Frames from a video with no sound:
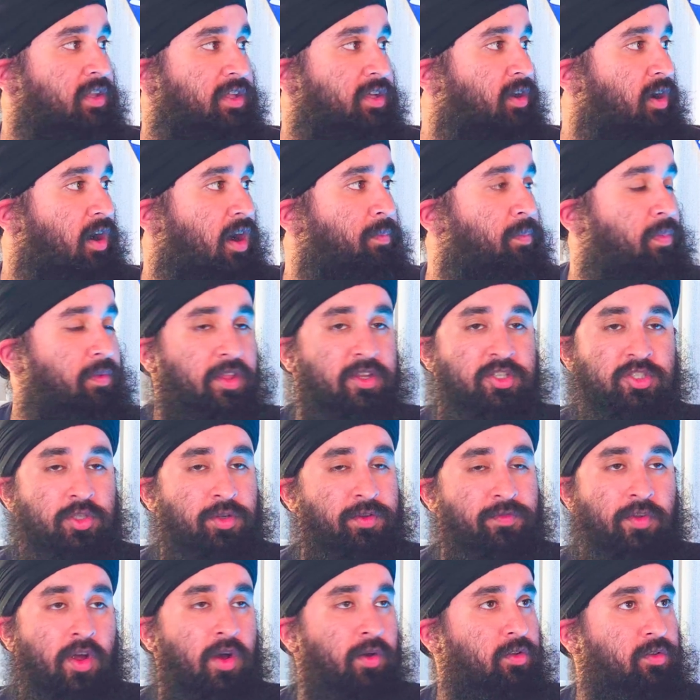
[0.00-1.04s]
Cup. They should have
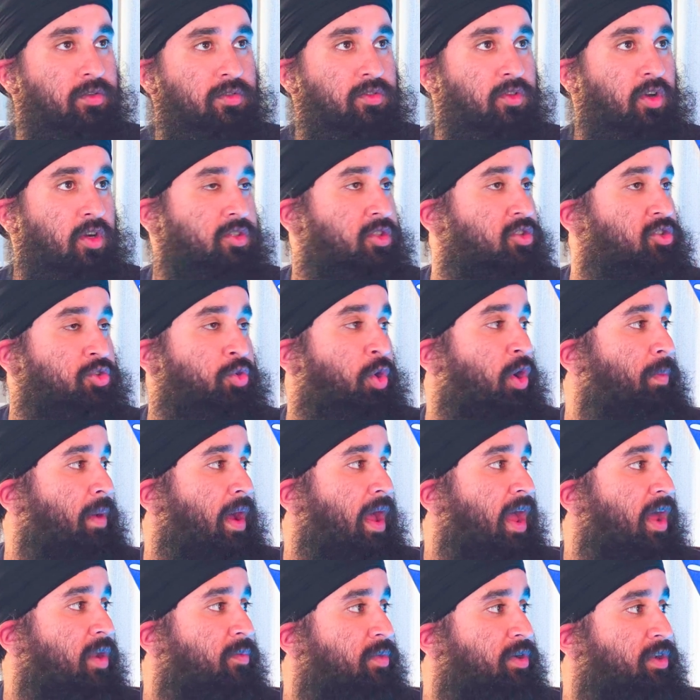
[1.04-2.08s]
not got destroyed by
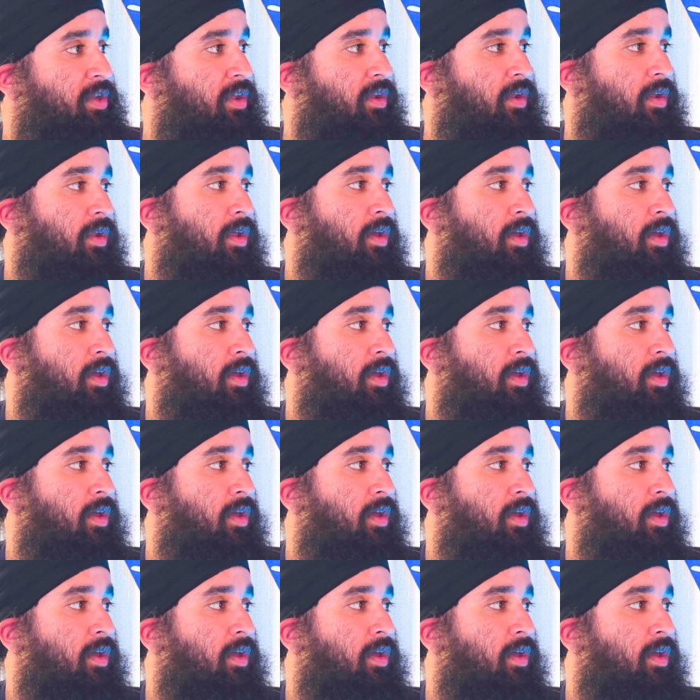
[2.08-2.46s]
Edmonton.